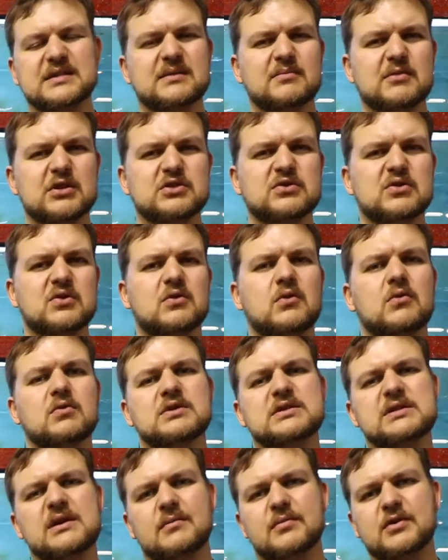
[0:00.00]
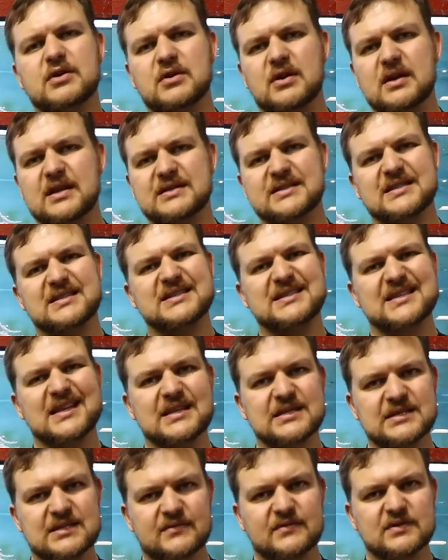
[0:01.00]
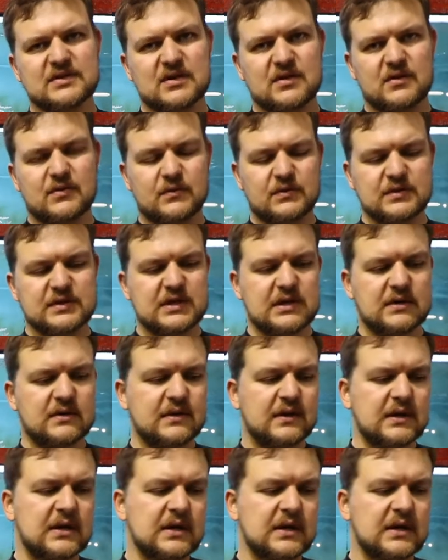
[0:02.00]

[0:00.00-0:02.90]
similar to a thorntail, but not as extensive as a thorntail.